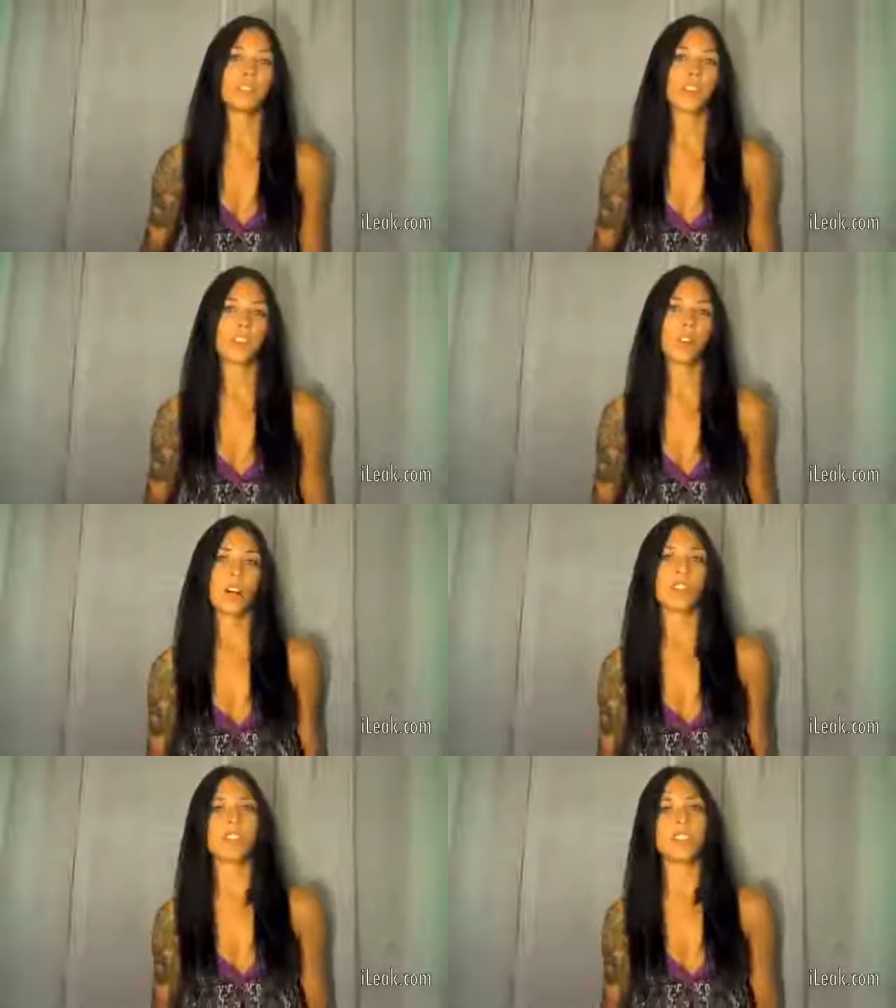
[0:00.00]
news
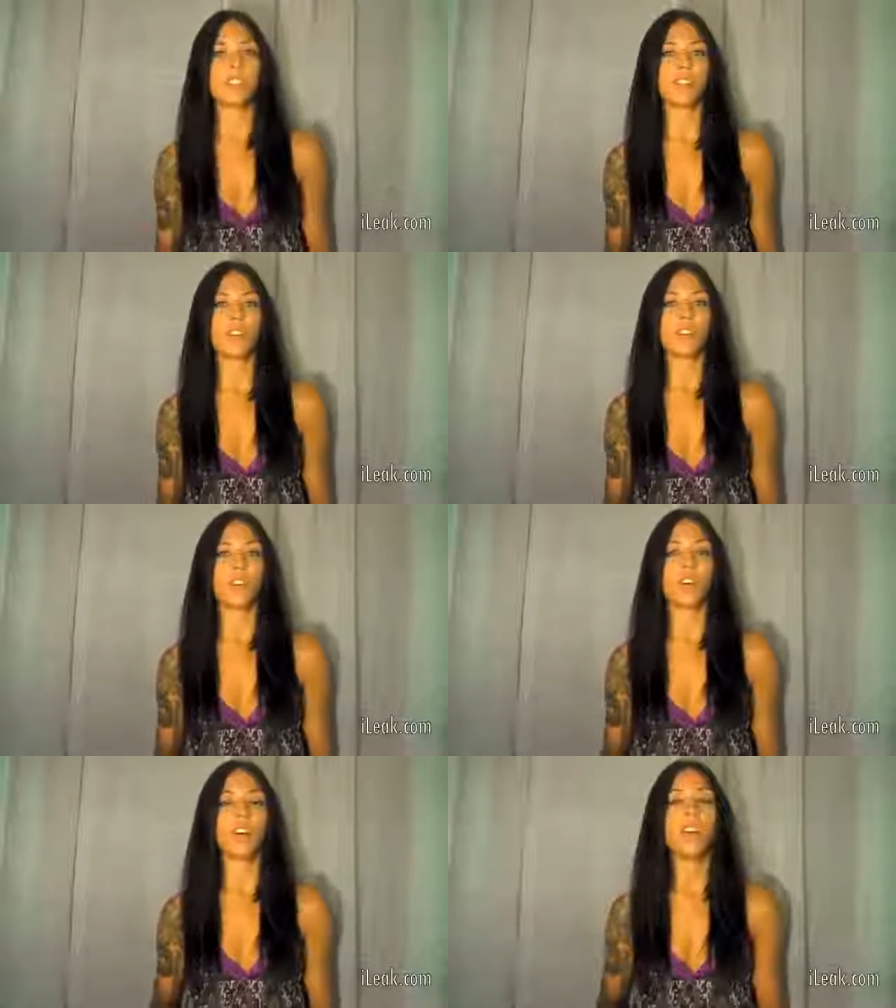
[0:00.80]
article after news
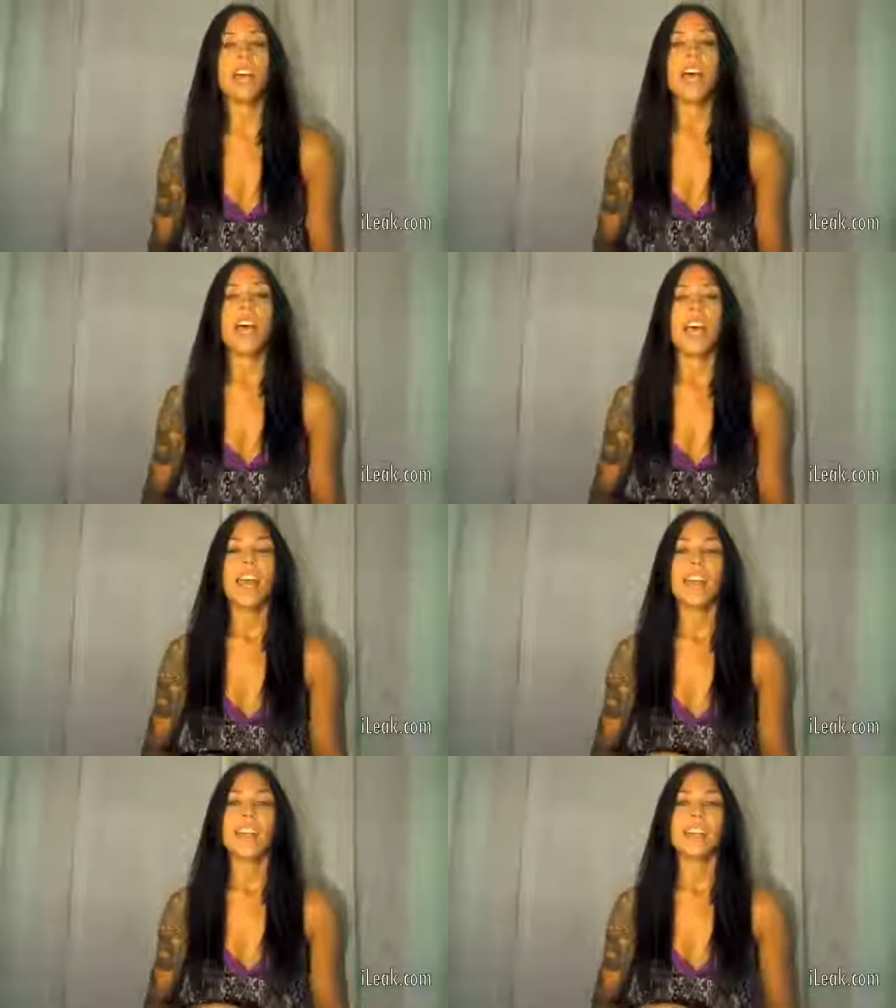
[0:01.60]
article.
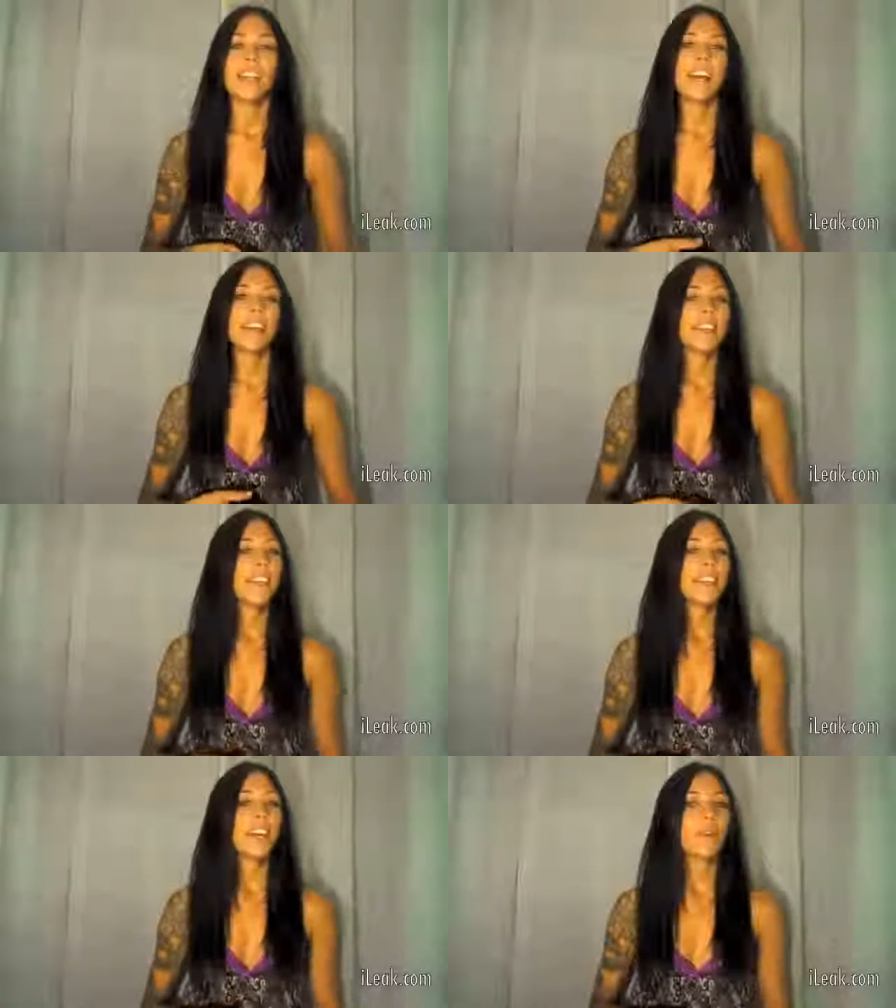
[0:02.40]
And I
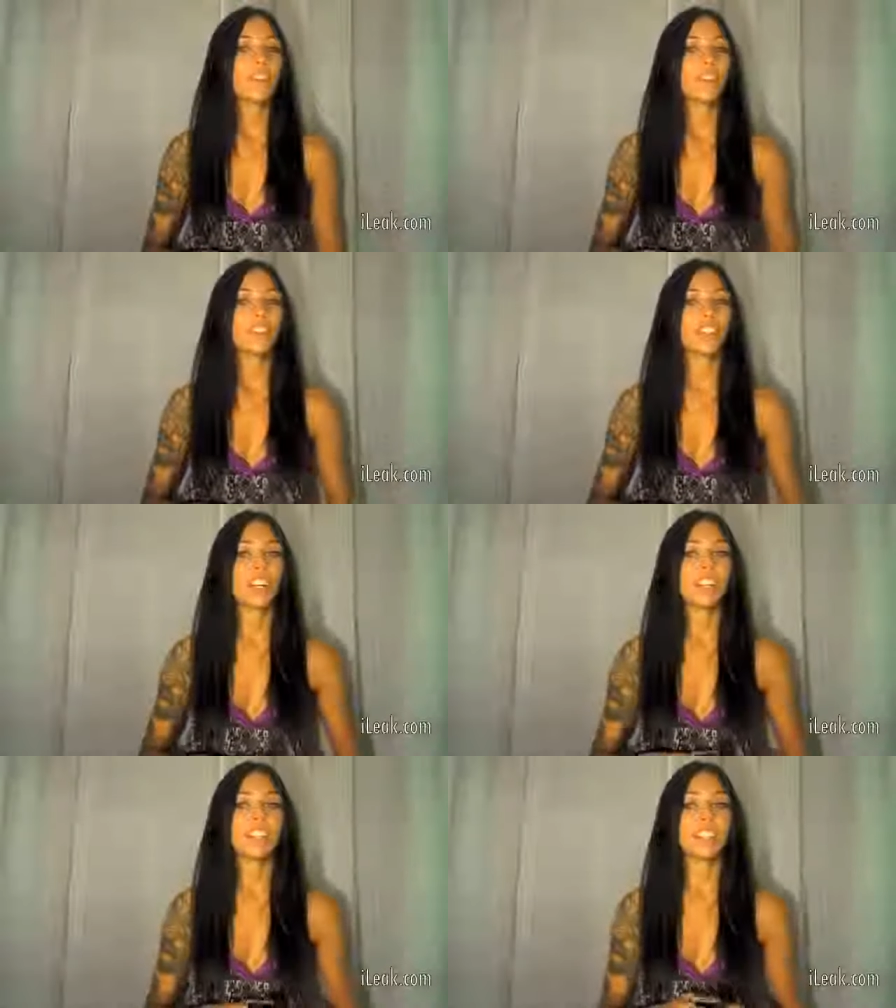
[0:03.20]
think that we can
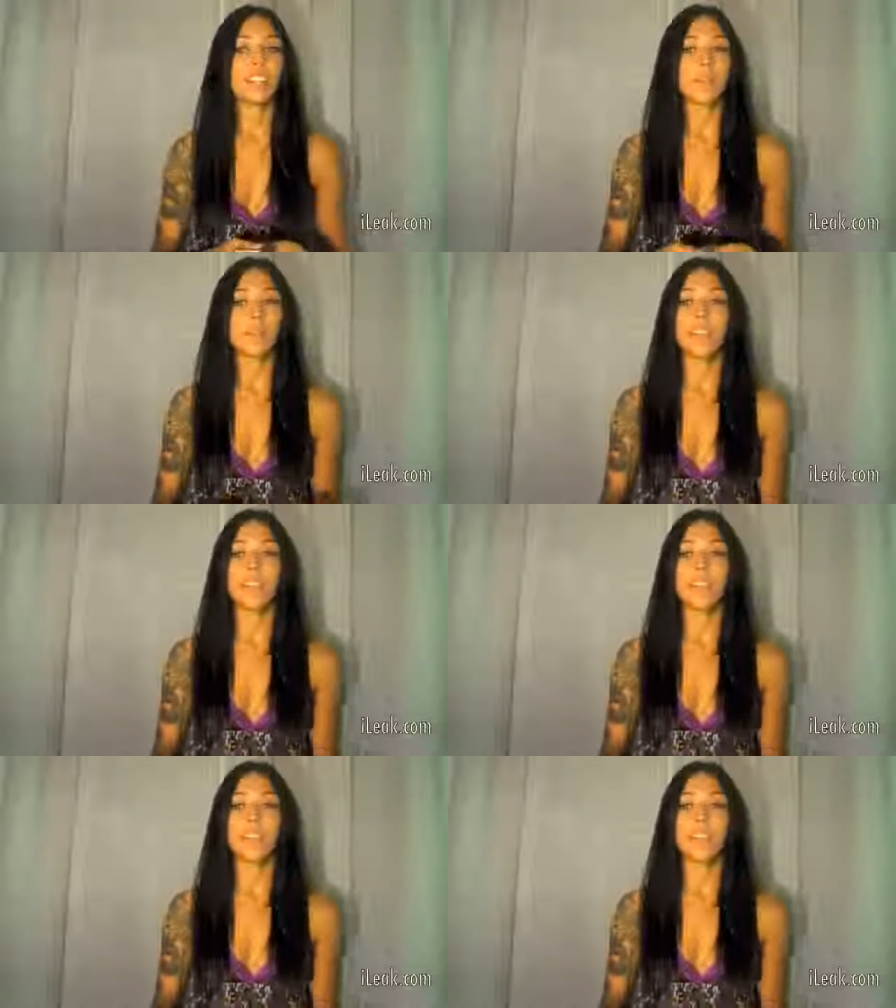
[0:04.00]
trust